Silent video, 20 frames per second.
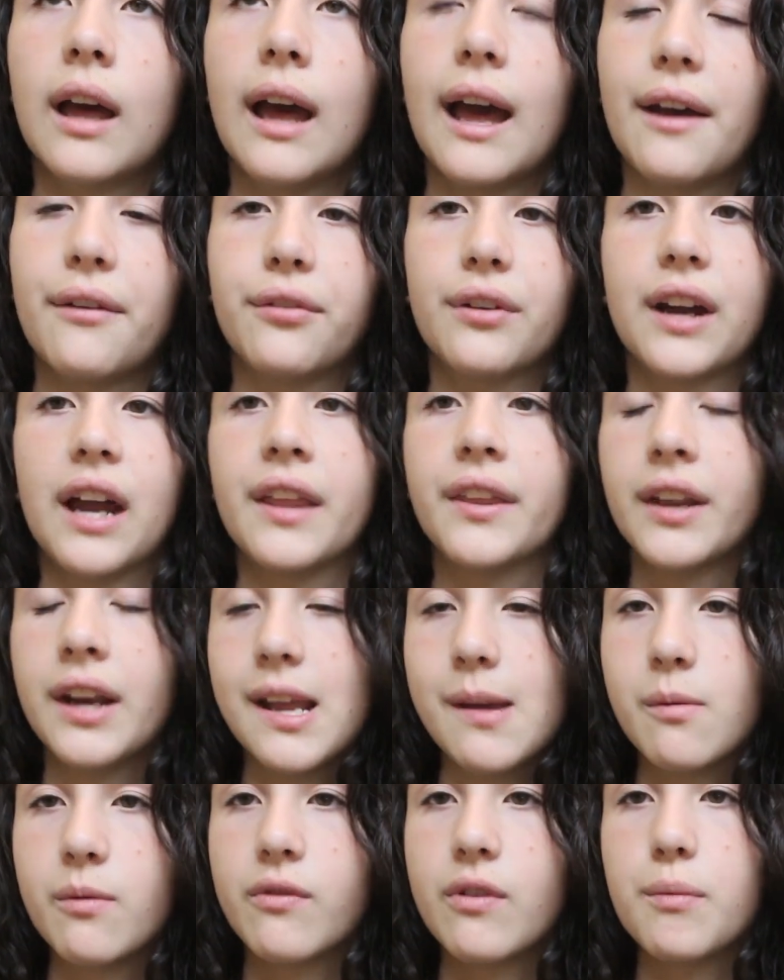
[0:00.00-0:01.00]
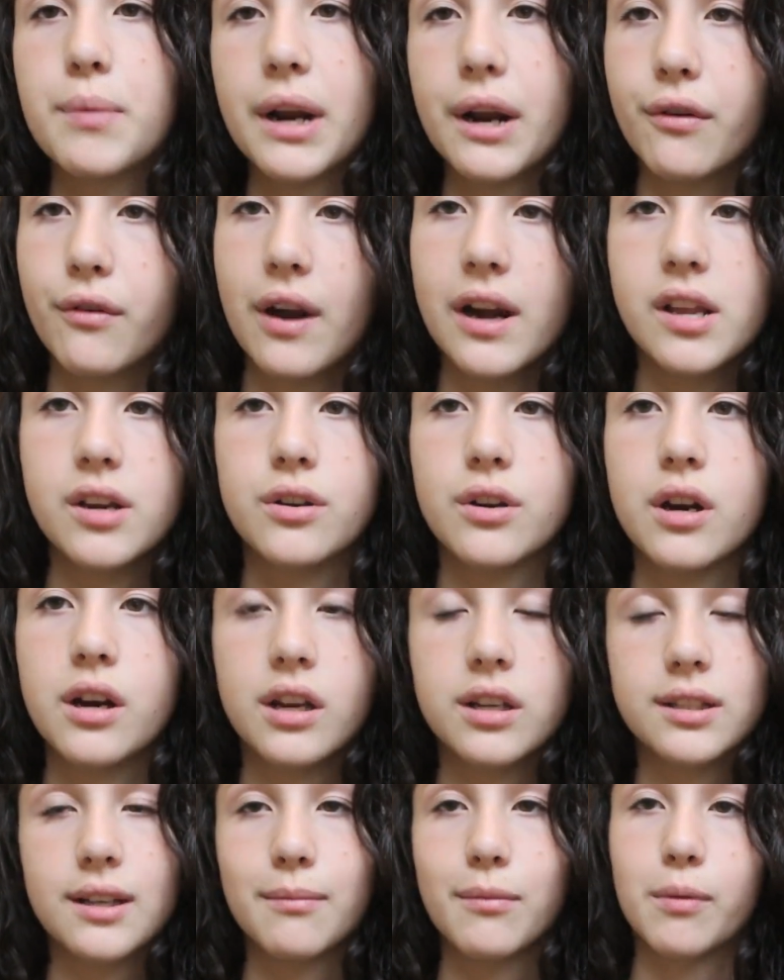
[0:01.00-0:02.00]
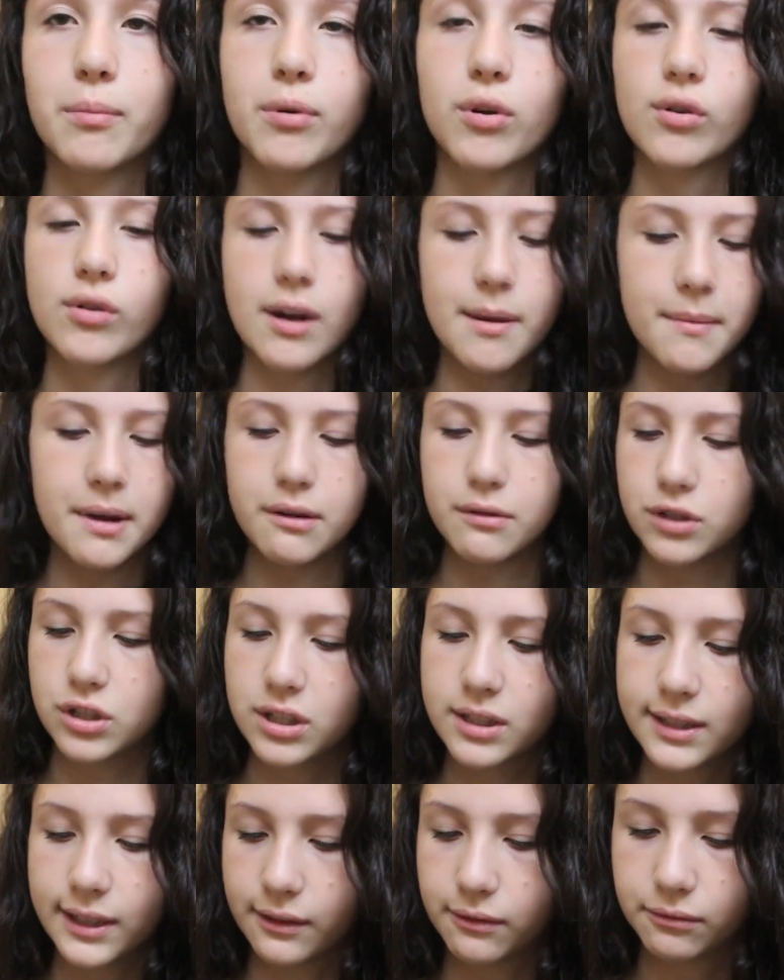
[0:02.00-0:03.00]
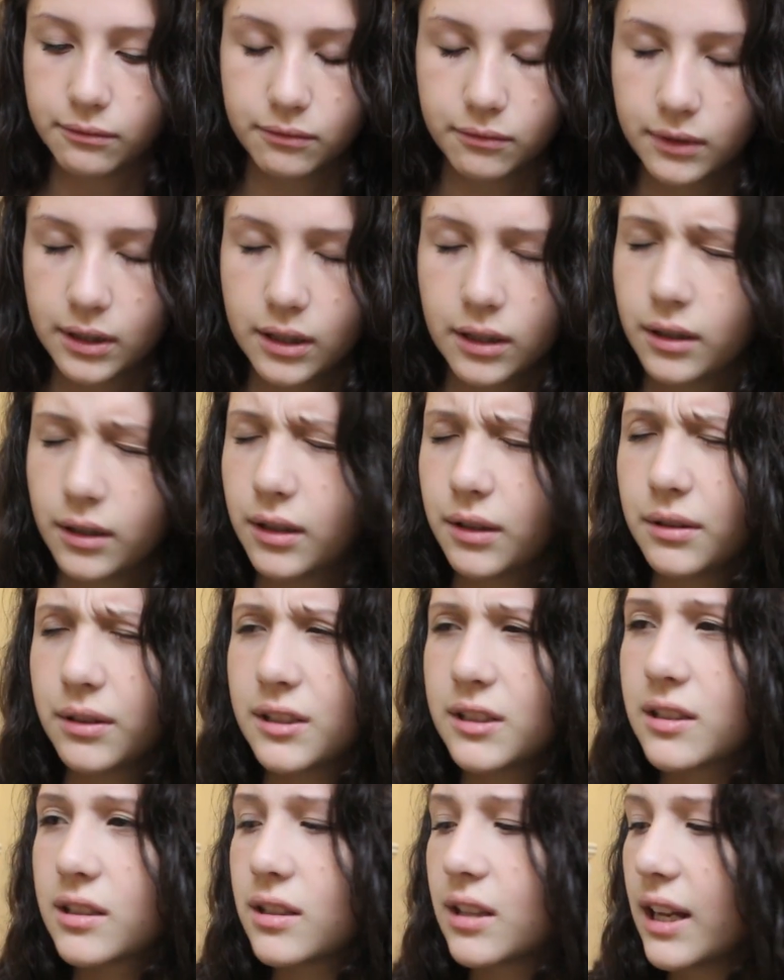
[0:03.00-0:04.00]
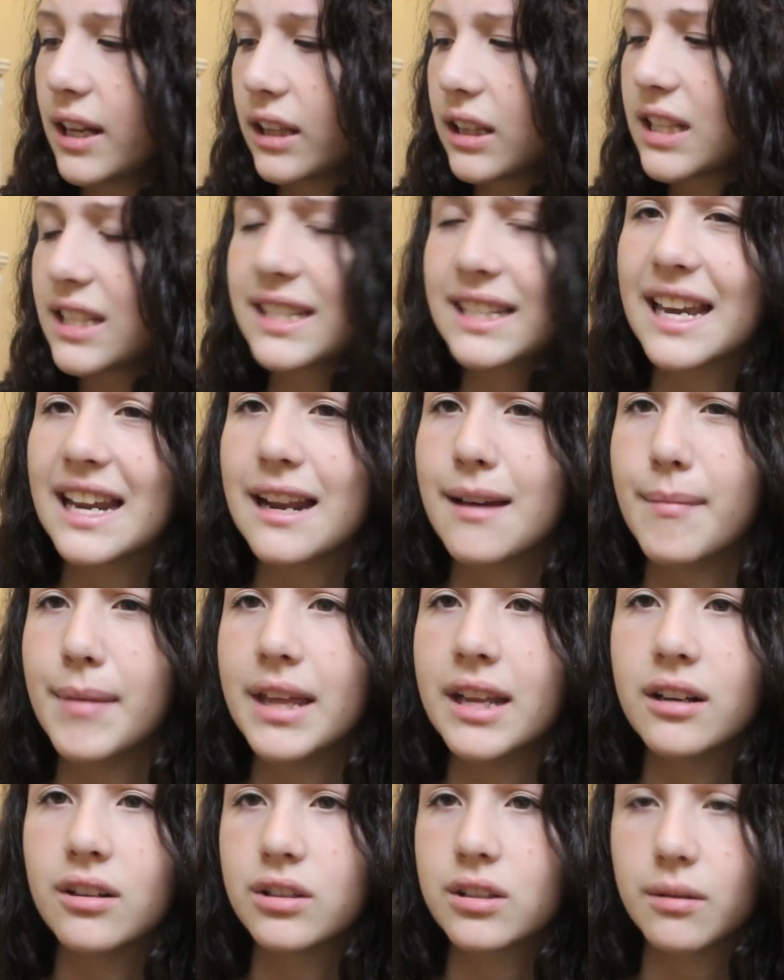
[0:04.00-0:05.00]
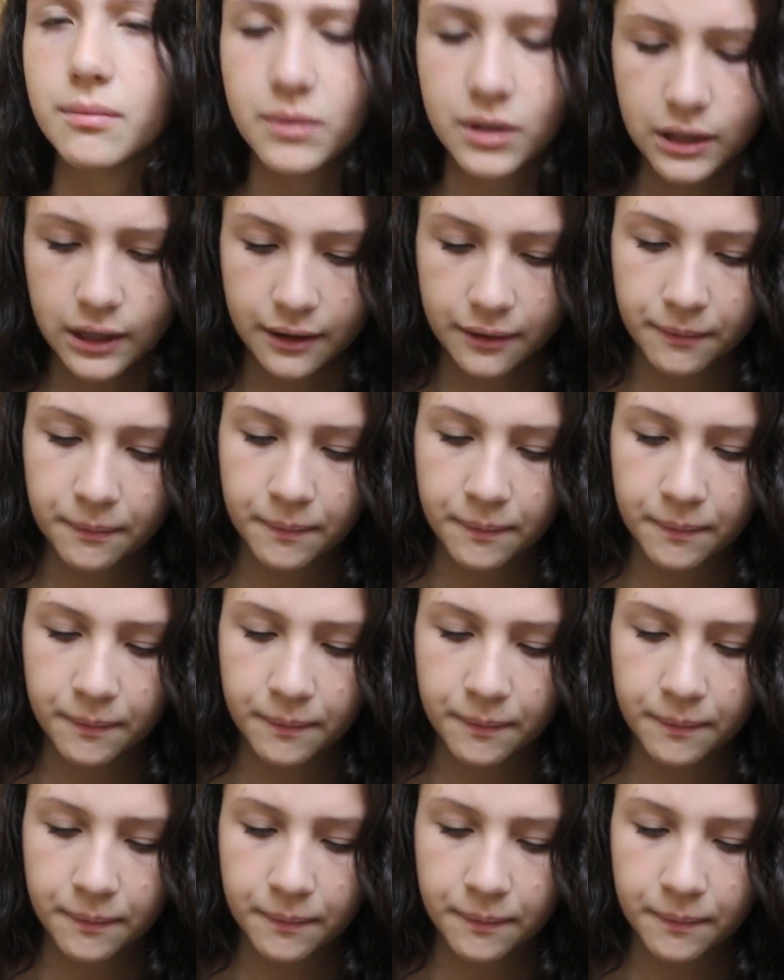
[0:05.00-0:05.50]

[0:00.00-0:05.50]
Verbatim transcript: I forgot the name of it, but I read it during a summer program, and it was just like, it's like The Skin I'm In or something.